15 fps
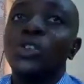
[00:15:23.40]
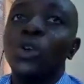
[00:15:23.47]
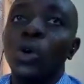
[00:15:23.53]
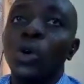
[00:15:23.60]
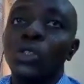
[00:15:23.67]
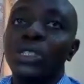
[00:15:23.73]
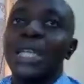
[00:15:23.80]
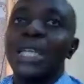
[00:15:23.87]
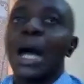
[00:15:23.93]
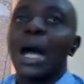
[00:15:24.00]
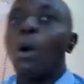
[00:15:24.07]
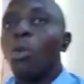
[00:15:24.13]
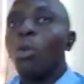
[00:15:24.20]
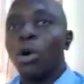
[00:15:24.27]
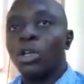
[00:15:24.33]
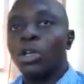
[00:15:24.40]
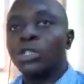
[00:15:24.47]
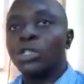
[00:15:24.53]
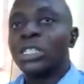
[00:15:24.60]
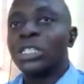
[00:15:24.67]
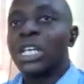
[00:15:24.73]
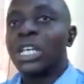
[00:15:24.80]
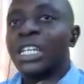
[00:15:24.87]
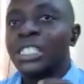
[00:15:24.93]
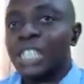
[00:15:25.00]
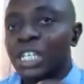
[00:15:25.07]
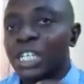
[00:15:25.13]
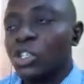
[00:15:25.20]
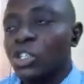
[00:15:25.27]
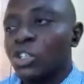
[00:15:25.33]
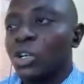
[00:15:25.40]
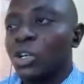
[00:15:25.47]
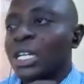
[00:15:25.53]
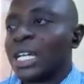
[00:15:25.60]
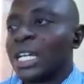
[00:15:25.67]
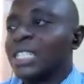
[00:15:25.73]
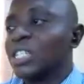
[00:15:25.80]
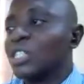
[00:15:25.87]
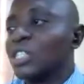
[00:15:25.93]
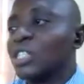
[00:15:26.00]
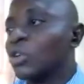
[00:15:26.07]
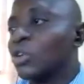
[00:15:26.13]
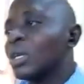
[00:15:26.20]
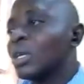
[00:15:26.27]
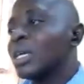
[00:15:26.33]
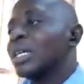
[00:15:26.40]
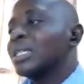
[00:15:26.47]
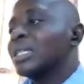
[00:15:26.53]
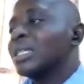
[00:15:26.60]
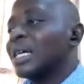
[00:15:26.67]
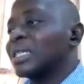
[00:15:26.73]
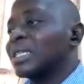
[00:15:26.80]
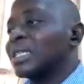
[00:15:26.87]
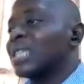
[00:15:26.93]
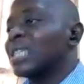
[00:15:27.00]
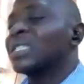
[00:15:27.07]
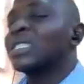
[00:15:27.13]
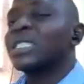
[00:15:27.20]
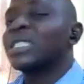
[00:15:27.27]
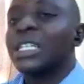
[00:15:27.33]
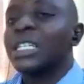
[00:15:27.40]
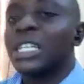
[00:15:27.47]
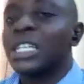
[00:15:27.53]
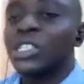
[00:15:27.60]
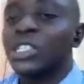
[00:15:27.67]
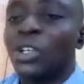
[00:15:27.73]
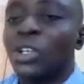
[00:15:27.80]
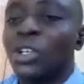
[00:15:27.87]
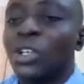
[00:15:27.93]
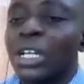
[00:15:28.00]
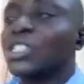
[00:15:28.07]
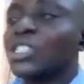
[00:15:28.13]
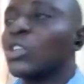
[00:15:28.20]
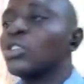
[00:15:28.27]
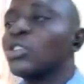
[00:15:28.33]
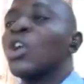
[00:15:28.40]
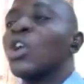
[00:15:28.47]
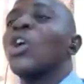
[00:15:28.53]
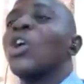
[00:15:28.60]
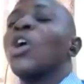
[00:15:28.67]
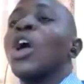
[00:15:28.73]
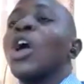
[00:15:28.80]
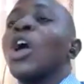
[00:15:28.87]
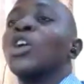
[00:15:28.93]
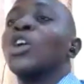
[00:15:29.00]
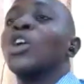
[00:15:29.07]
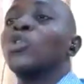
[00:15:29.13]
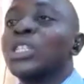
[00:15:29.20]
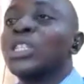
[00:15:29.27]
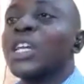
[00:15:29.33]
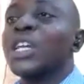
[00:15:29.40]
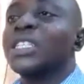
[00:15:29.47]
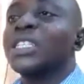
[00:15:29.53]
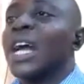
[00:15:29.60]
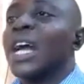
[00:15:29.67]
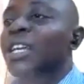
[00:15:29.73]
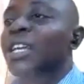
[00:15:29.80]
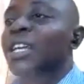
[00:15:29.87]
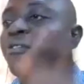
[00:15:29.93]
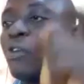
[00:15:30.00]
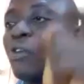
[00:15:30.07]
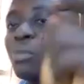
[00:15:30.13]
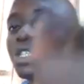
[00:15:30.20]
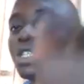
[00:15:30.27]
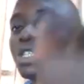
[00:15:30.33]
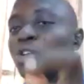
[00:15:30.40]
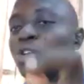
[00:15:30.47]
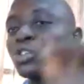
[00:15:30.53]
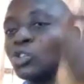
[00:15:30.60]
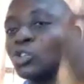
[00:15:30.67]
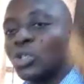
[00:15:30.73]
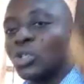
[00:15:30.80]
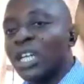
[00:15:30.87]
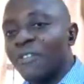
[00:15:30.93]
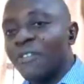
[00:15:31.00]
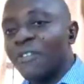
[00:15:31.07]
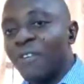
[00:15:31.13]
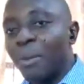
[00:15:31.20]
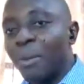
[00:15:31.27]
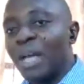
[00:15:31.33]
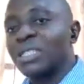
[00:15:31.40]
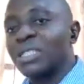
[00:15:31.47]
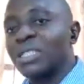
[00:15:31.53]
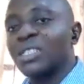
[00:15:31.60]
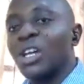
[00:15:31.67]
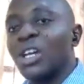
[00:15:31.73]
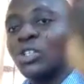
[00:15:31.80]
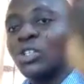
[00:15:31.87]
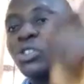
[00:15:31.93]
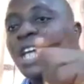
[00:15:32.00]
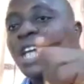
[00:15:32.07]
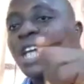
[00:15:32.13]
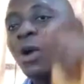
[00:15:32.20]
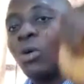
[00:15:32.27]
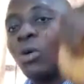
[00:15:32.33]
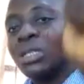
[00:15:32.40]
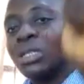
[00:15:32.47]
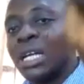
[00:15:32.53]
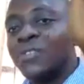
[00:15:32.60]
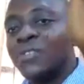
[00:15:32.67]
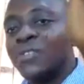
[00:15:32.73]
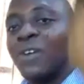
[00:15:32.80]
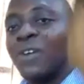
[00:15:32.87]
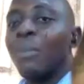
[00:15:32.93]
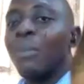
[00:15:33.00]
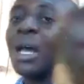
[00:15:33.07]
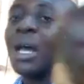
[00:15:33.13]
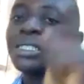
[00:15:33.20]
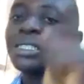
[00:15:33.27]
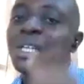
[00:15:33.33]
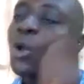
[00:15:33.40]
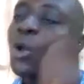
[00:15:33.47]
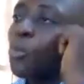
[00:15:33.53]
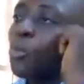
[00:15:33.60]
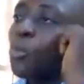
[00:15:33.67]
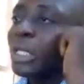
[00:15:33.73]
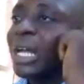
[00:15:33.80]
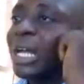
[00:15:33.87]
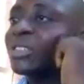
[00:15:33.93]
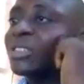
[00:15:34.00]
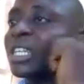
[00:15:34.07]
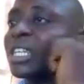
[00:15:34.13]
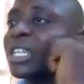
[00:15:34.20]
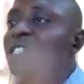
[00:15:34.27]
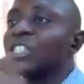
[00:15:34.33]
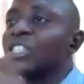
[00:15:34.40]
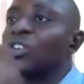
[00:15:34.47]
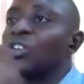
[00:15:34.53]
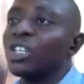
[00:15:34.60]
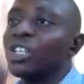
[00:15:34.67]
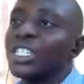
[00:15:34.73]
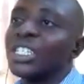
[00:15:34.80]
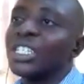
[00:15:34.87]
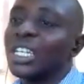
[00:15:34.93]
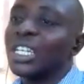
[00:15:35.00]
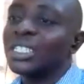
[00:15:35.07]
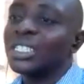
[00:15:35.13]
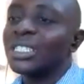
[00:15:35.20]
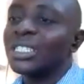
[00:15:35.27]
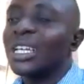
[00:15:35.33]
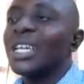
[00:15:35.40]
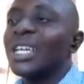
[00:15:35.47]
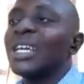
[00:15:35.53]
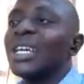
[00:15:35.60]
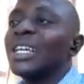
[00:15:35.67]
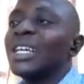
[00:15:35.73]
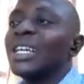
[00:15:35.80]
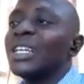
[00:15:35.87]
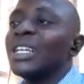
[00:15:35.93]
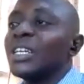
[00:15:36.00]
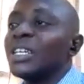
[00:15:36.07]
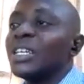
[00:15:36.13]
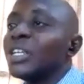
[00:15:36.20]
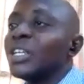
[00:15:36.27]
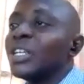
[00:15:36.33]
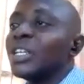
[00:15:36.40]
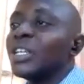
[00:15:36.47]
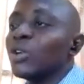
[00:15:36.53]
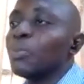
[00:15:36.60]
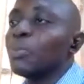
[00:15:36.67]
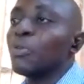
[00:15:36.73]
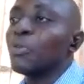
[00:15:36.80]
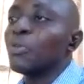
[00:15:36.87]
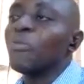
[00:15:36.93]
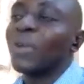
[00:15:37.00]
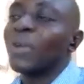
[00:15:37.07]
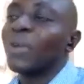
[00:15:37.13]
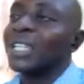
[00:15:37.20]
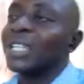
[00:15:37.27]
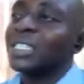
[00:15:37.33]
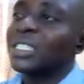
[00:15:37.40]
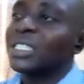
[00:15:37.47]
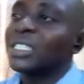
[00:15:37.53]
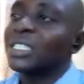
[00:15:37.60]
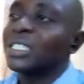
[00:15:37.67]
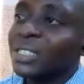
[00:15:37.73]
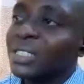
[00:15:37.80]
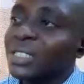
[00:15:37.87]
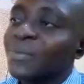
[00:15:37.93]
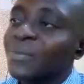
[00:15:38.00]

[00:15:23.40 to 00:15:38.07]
those that works with extension organization, that assist extension organization to take their information to their farmers, to their contact farmers. Without extension agents, new improved practices